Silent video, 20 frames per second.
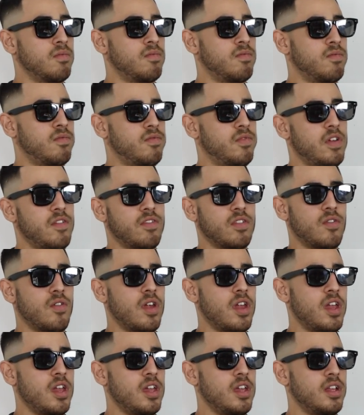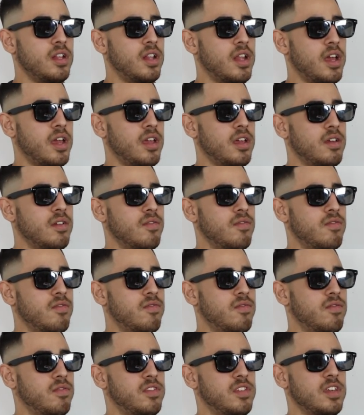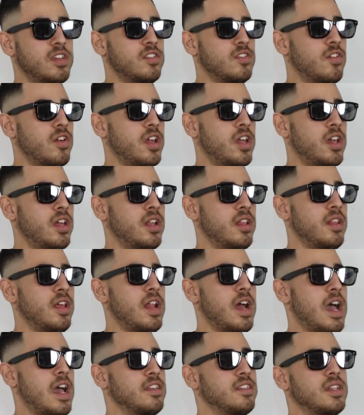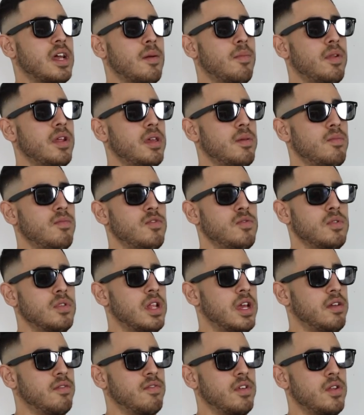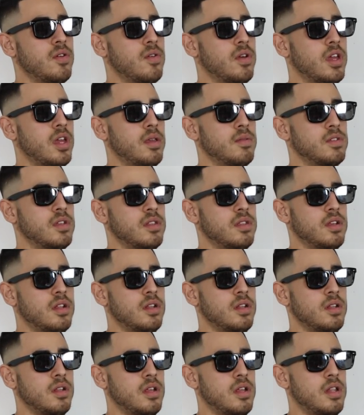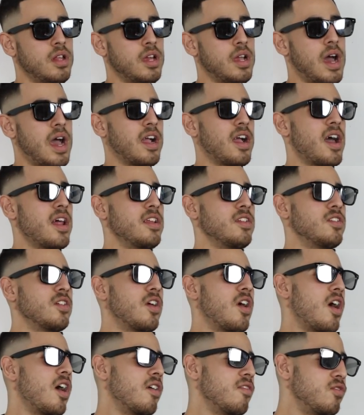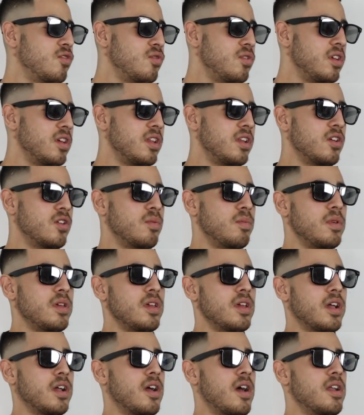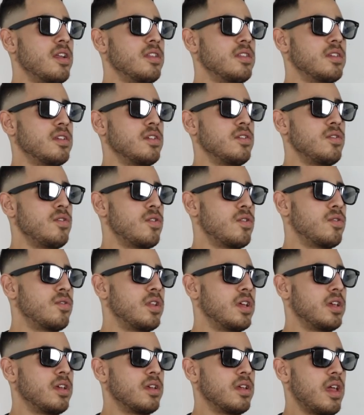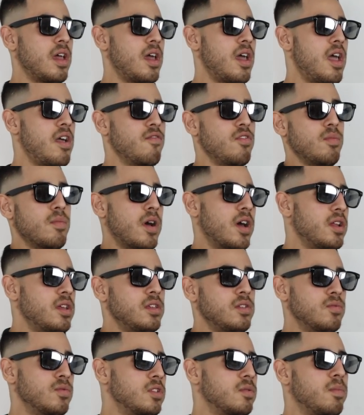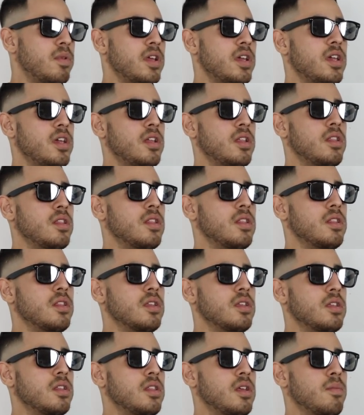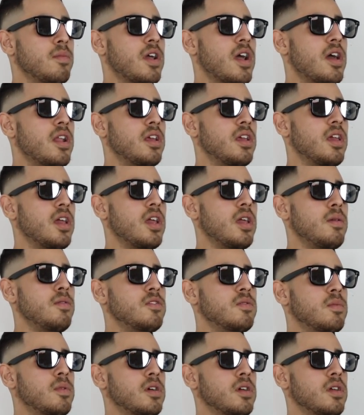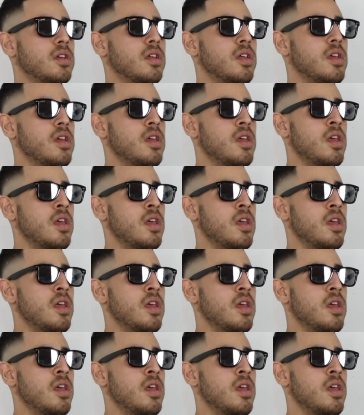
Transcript: fifth grade, like sixth grade, and then I stopped playing like video games until like I got into Call of Duty a little bit. I got into you know like everybody was playing them kind of games, but